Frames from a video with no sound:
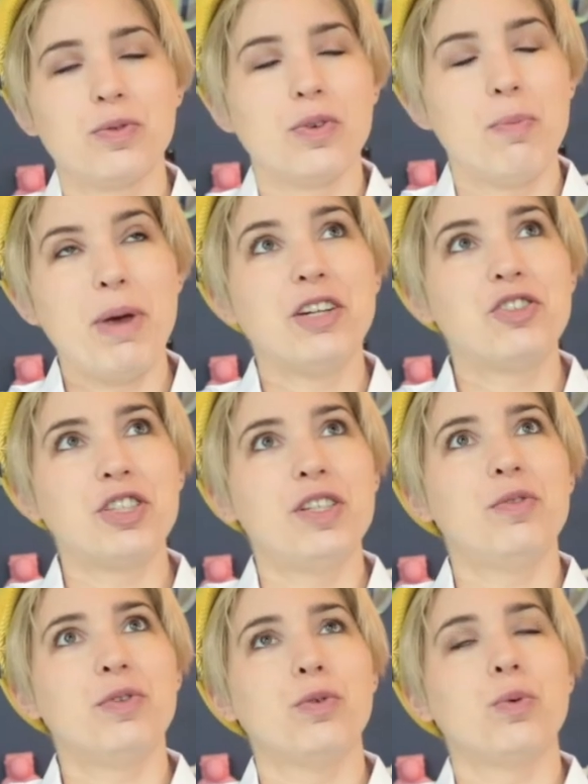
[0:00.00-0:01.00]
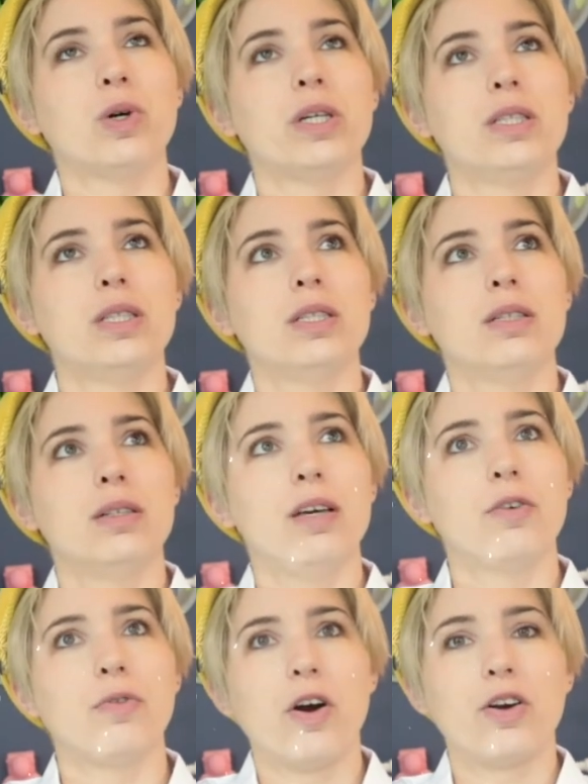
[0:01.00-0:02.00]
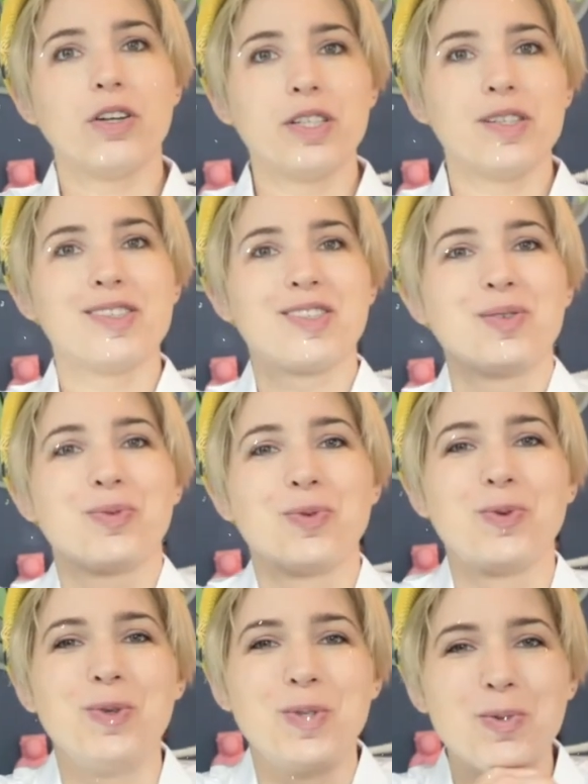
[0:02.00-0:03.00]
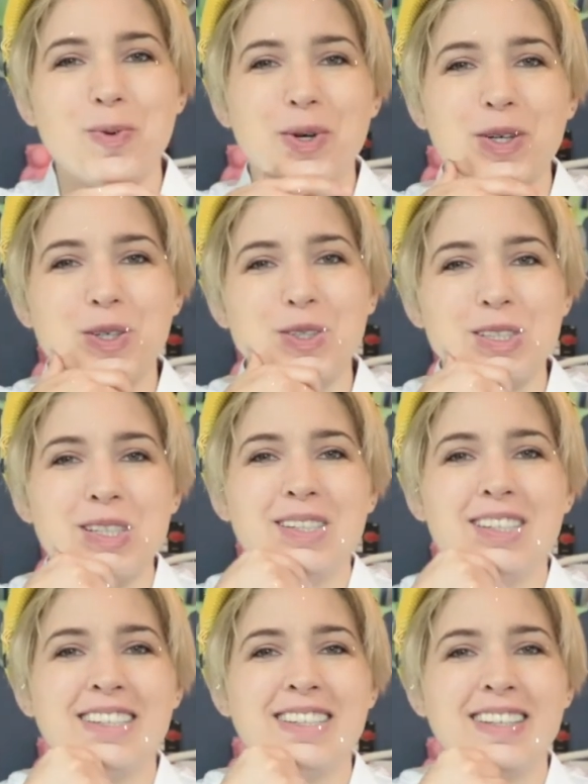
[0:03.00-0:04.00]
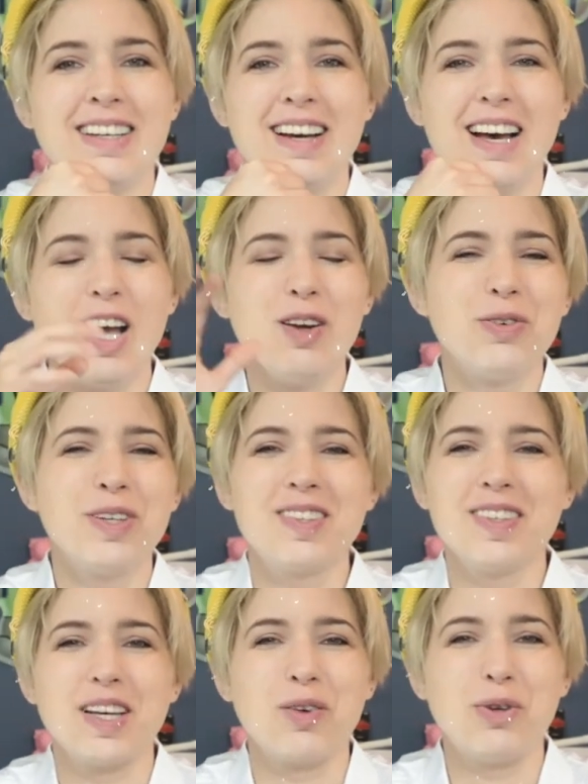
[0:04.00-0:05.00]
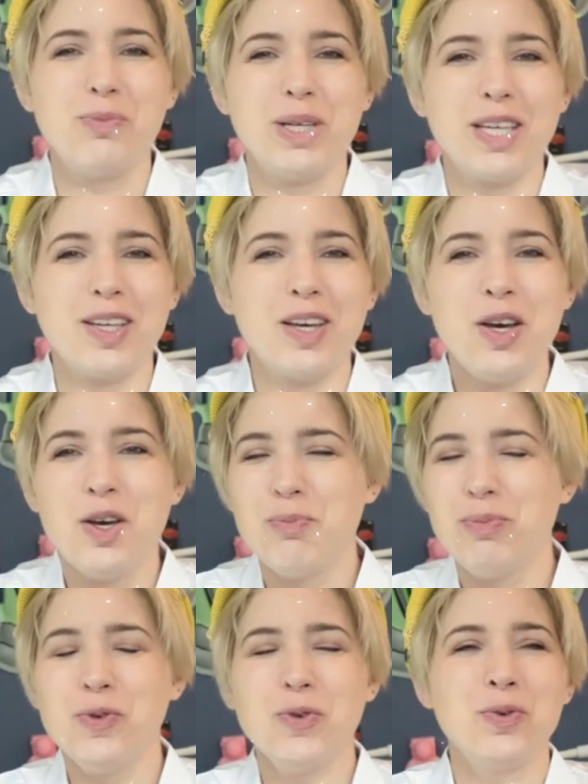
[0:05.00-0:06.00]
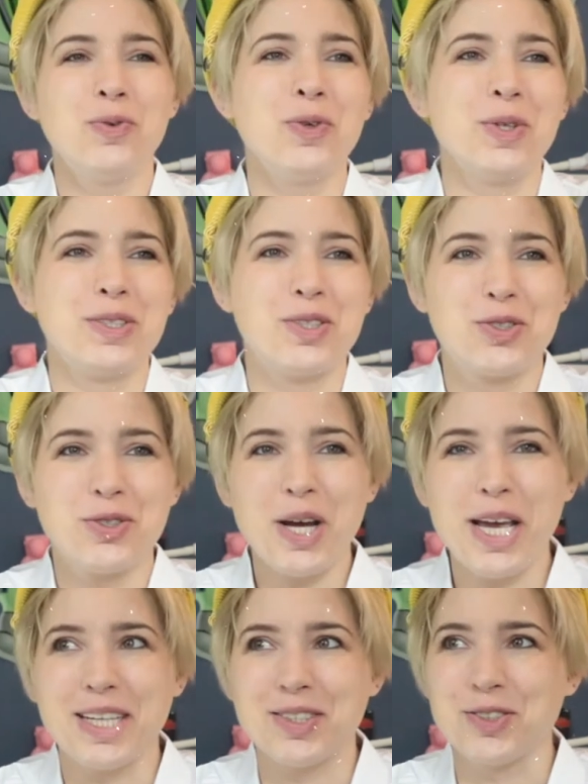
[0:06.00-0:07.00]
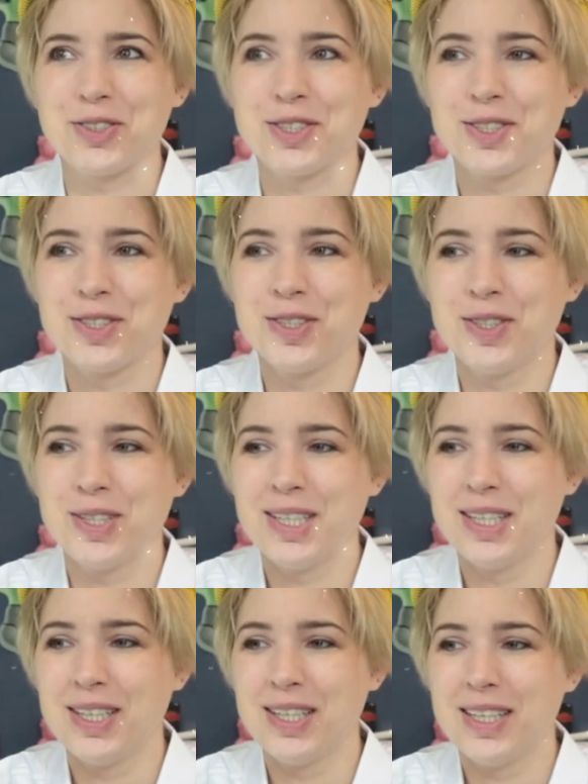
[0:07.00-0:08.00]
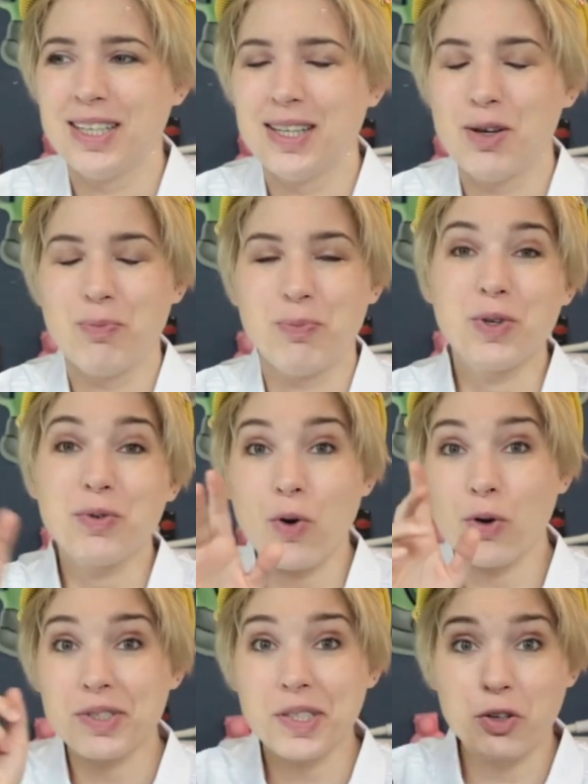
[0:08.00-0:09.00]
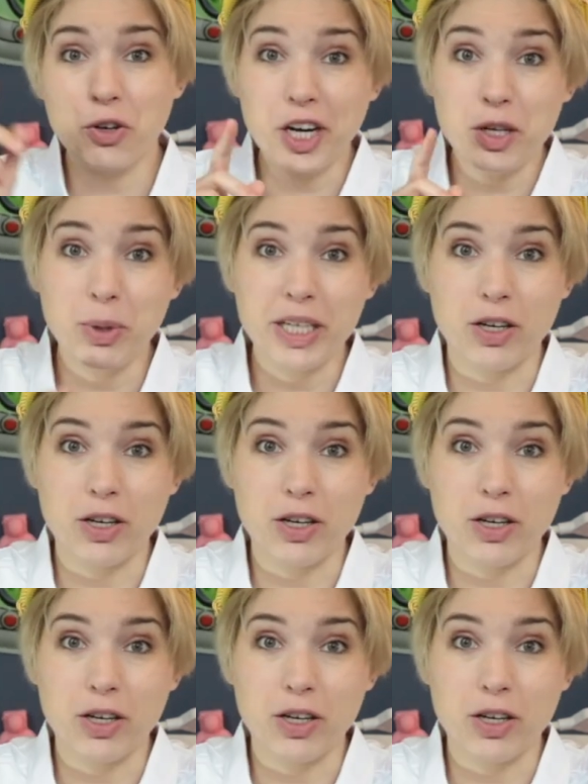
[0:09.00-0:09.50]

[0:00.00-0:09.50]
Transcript: Imagine, if you would, if artists ruled the world. Everything would be beautiful and strange, but of course incredibly